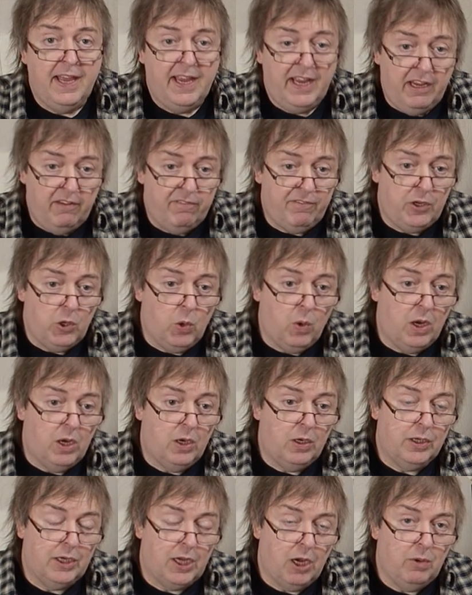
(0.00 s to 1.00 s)
If you
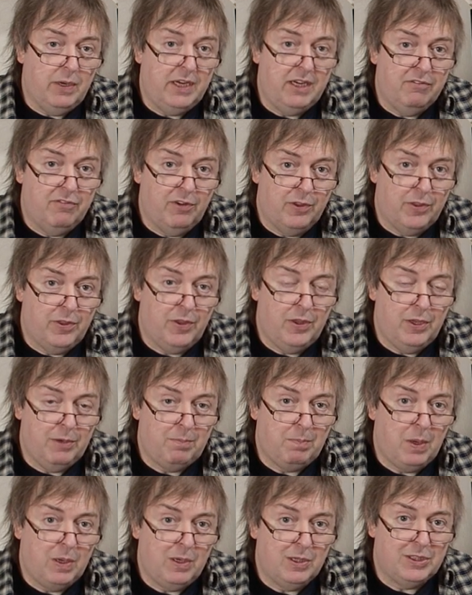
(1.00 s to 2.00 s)
are going for
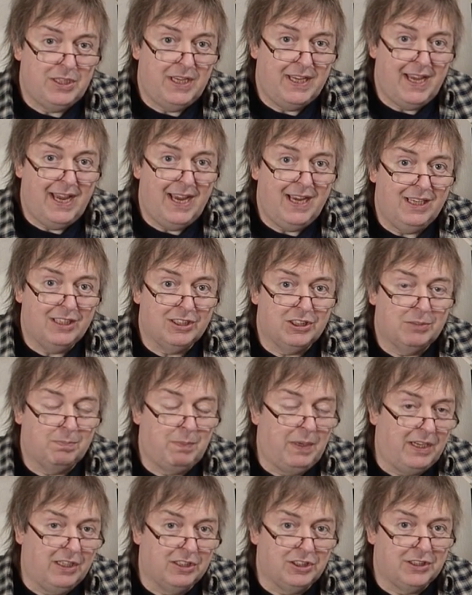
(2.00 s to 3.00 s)
third-party inks
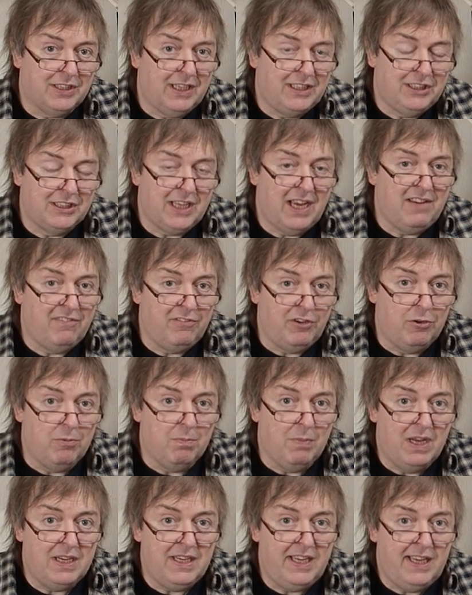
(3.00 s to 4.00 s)
because they save you
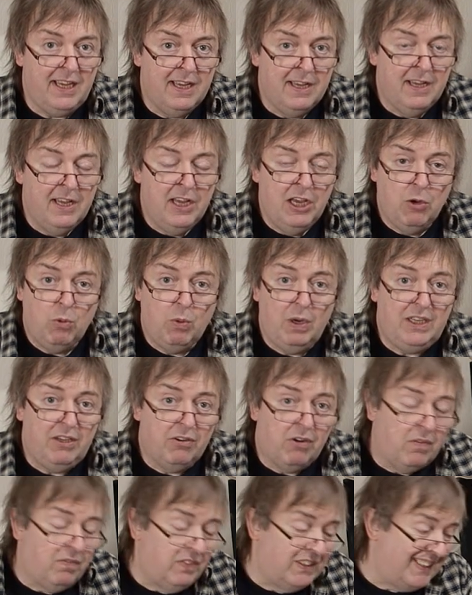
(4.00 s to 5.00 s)
money, well,
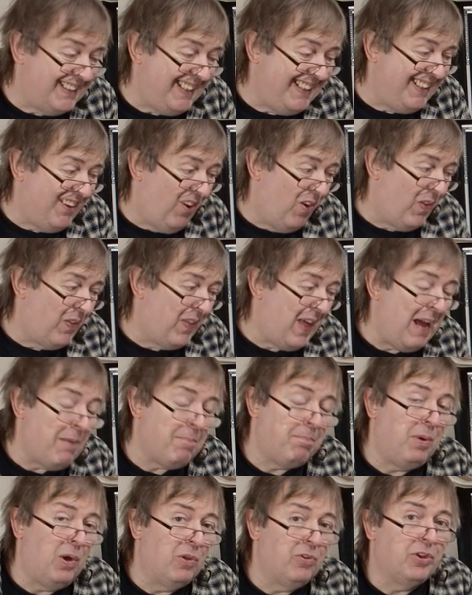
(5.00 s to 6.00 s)
you're obviously not
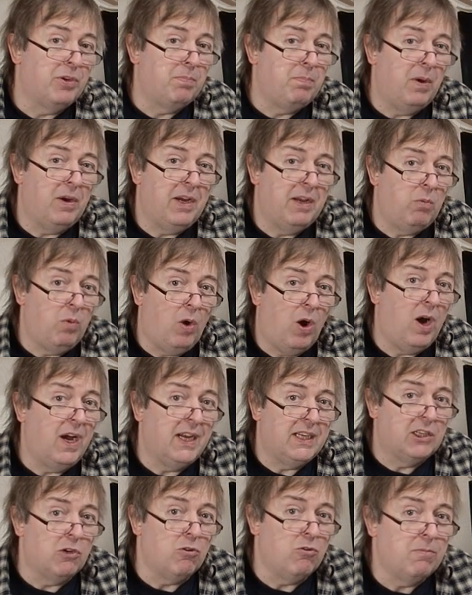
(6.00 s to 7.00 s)
that bothered by what
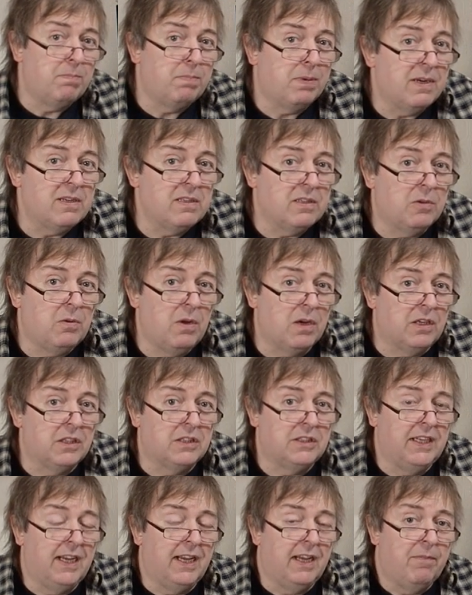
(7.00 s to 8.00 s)
I'd call print
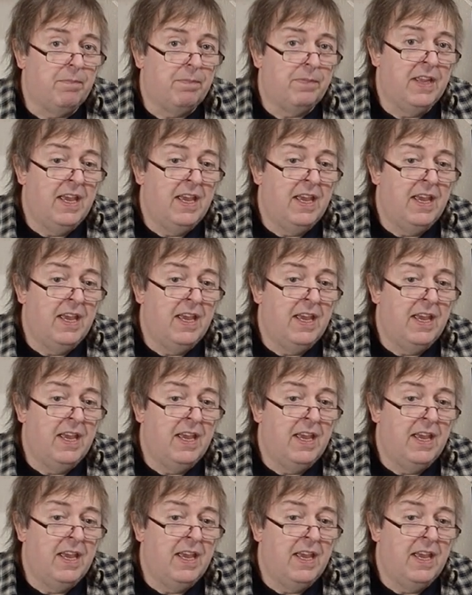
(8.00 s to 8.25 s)
quality.